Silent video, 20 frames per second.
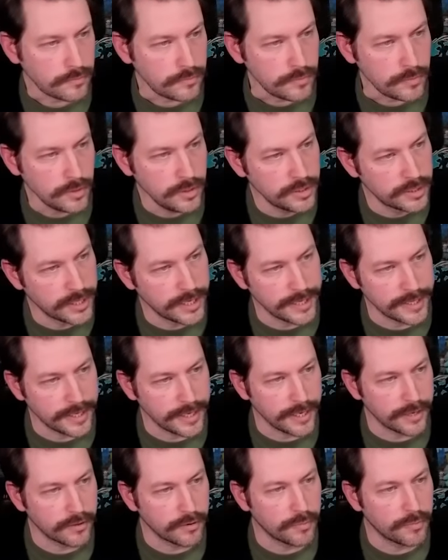Just hit
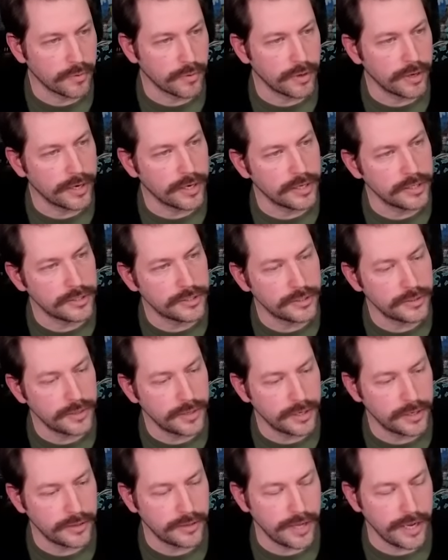the other Porygon too
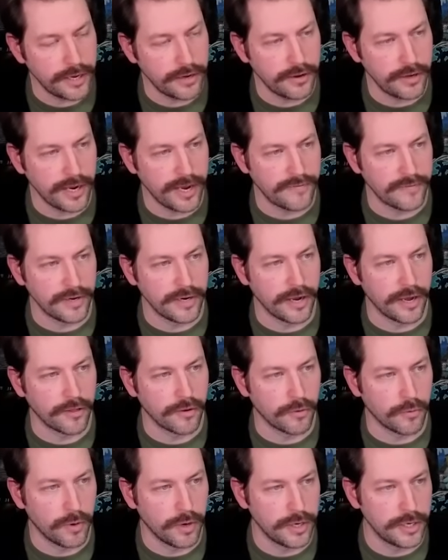here. They could have
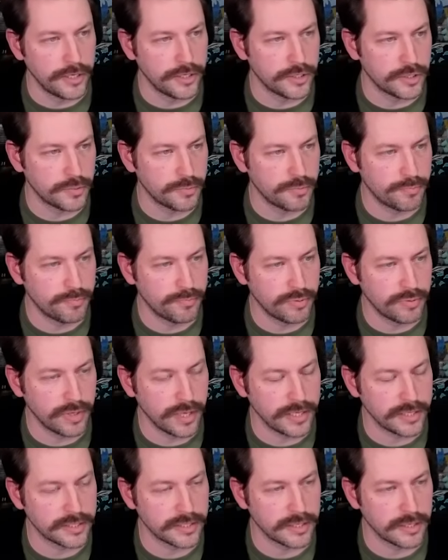another one and just
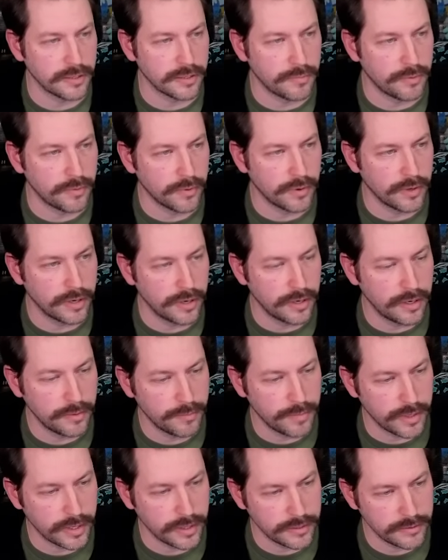place it on the
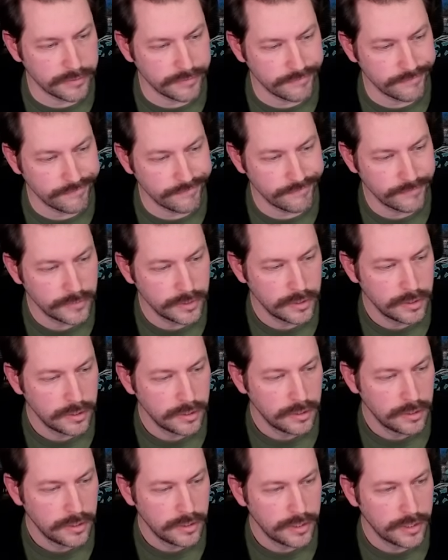Porygon, but
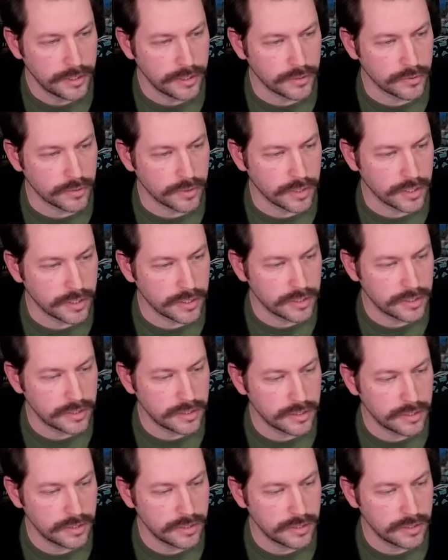it is what it is.